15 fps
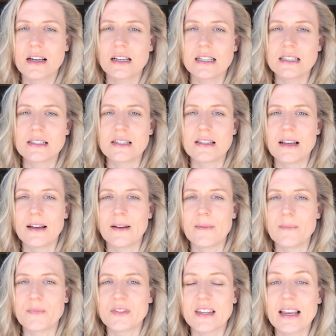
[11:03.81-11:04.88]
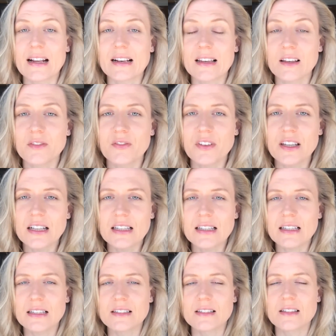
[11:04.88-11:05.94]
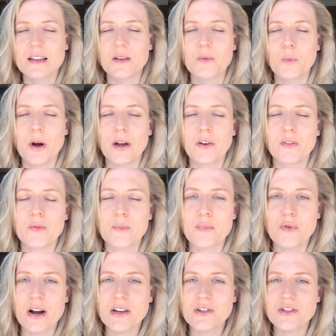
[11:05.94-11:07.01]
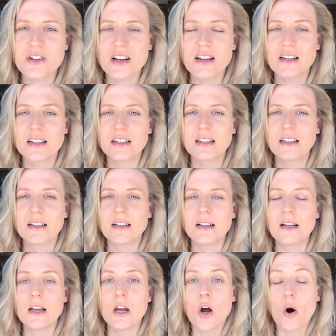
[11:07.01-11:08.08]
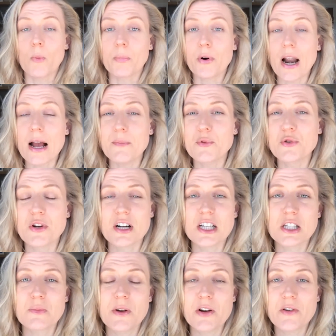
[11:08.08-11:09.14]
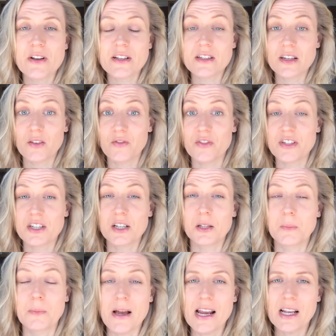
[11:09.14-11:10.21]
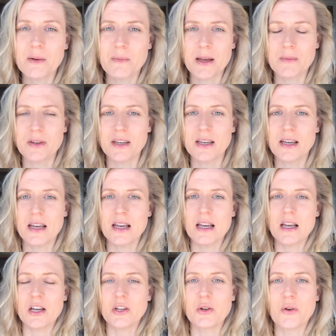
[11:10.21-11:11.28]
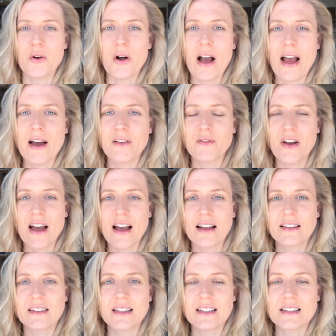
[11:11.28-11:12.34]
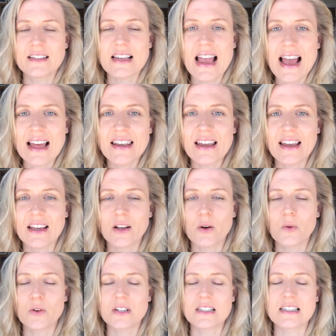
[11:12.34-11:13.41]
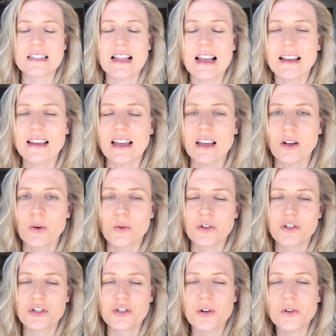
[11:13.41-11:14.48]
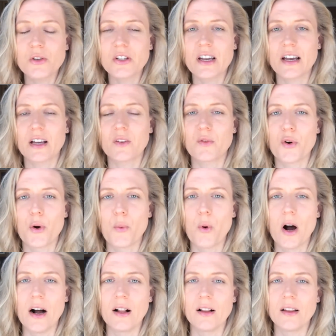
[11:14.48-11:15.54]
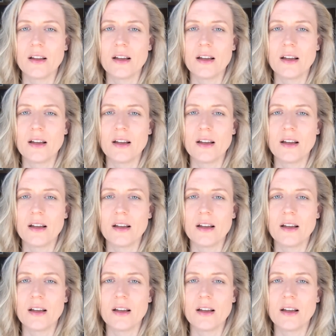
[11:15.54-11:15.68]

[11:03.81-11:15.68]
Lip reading: Is it a tingling feeling? Is it a way of pressure? Or perhaps you're experiencing physical pain. Maybe you have had this headache or this neck ache or this shoulder ache for a while.